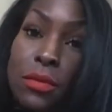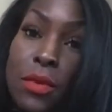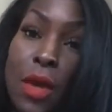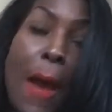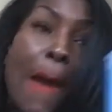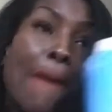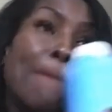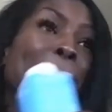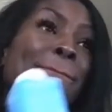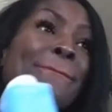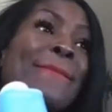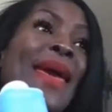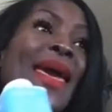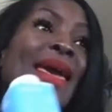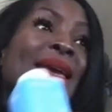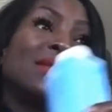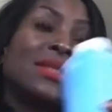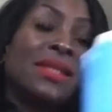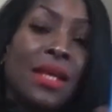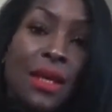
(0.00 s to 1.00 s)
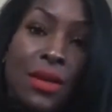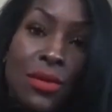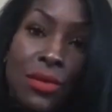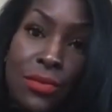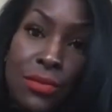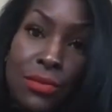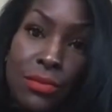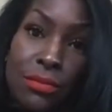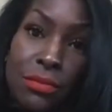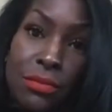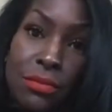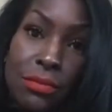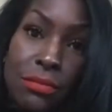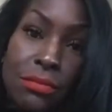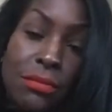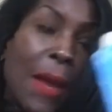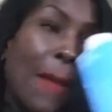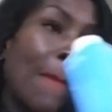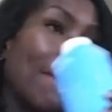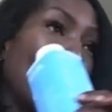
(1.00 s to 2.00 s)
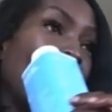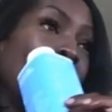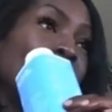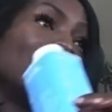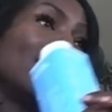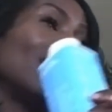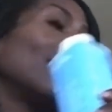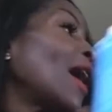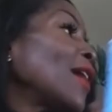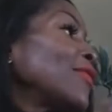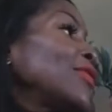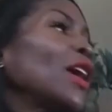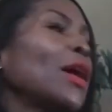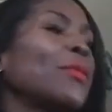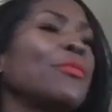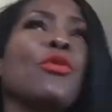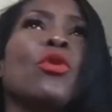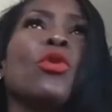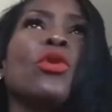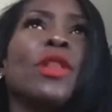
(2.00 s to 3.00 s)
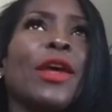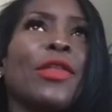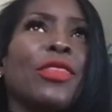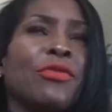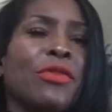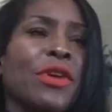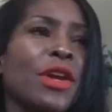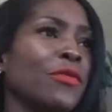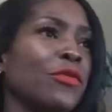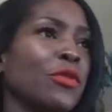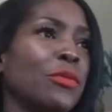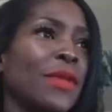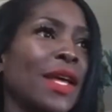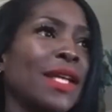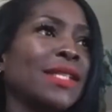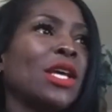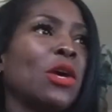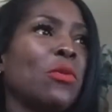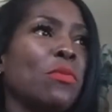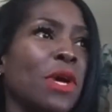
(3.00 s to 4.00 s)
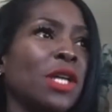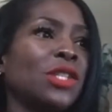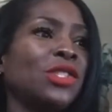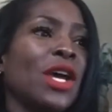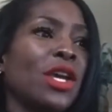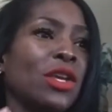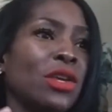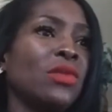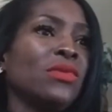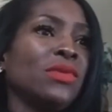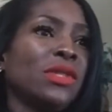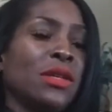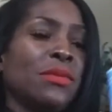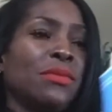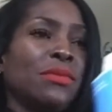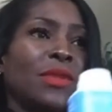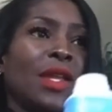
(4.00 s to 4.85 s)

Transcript: Amazing. Amazing. I think I broke like 3 of them. That's how much I use them.